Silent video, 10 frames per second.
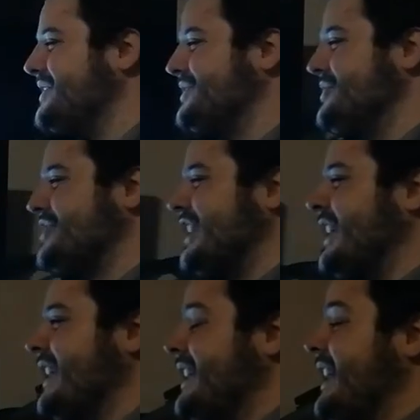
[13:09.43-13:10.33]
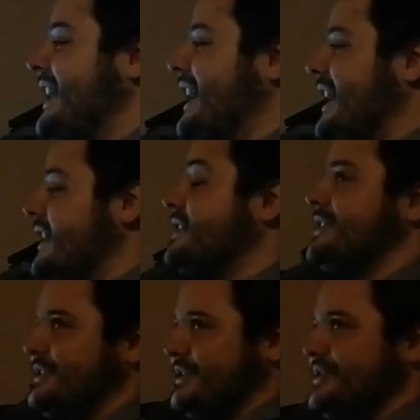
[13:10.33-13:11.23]
conclusion,
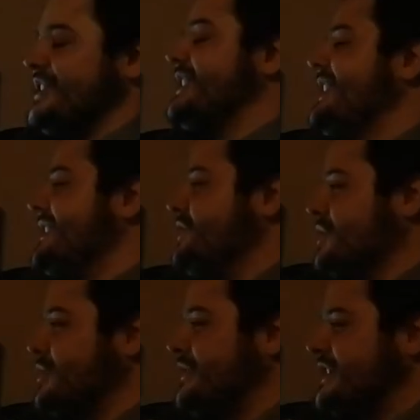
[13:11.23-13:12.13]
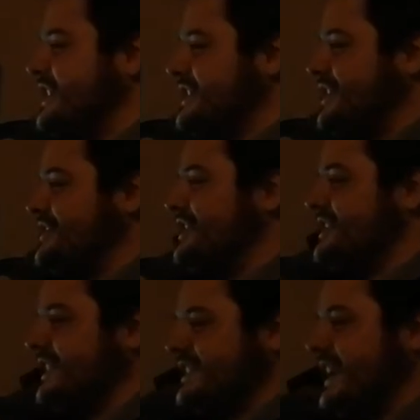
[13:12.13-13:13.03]
neuromorphic technology
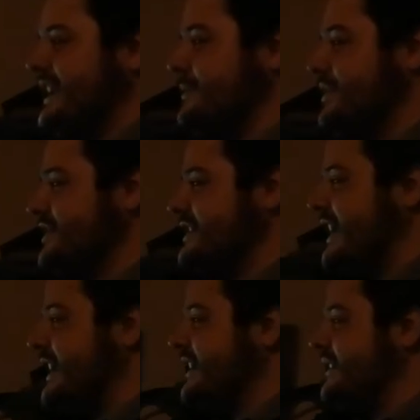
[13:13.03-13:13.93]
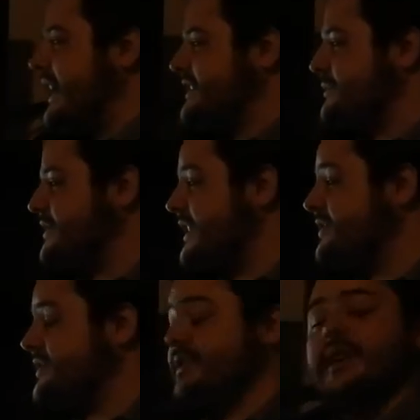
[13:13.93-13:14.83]
is an exciting emerging tech that has the
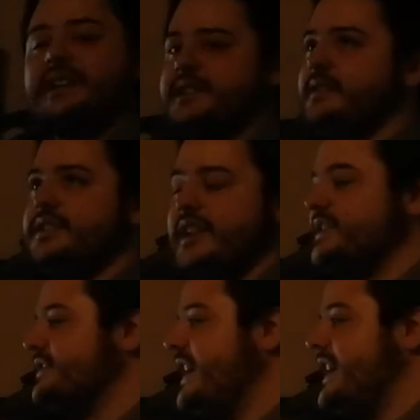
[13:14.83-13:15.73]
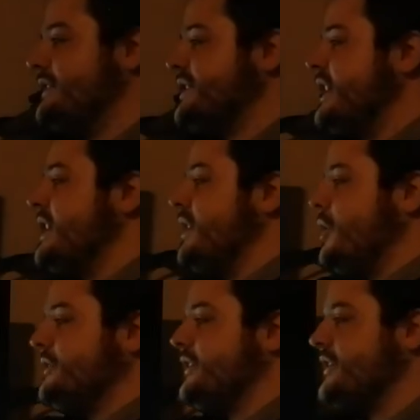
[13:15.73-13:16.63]
potential to drastically change our lives,
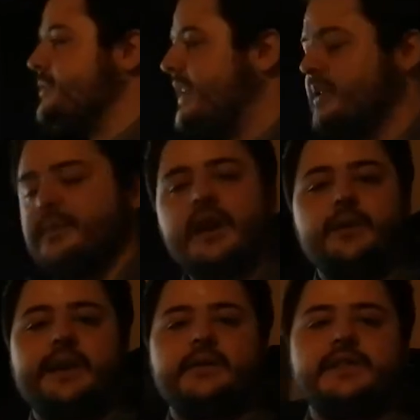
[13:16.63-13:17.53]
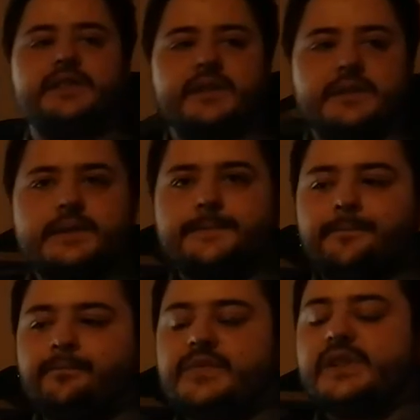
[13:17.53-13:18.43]
hopefully for the better, but not without concerns.
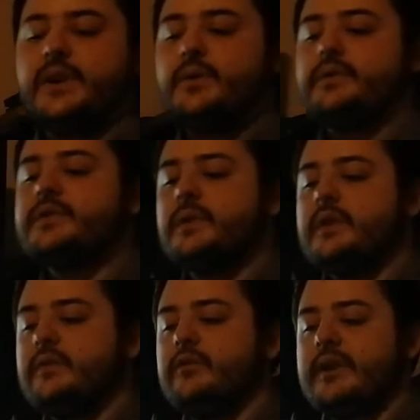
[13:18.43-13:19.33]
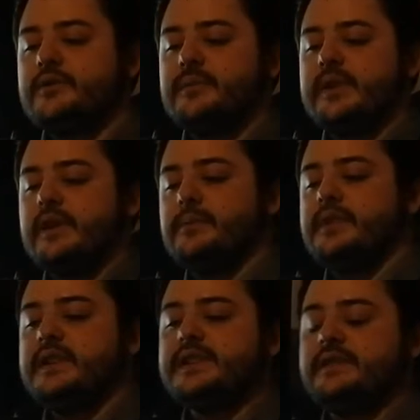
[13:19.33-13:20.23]
So sort of what I was bringing up with
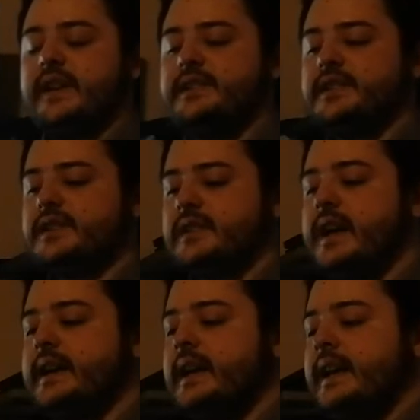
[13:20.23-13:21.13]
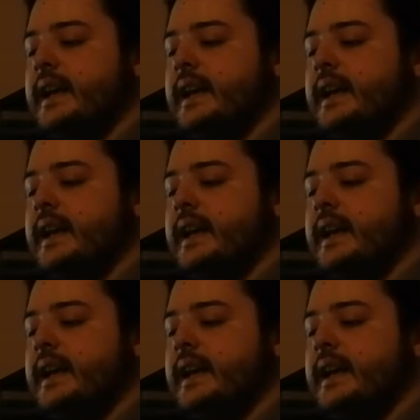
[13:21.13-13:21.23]
the disadvantages slide,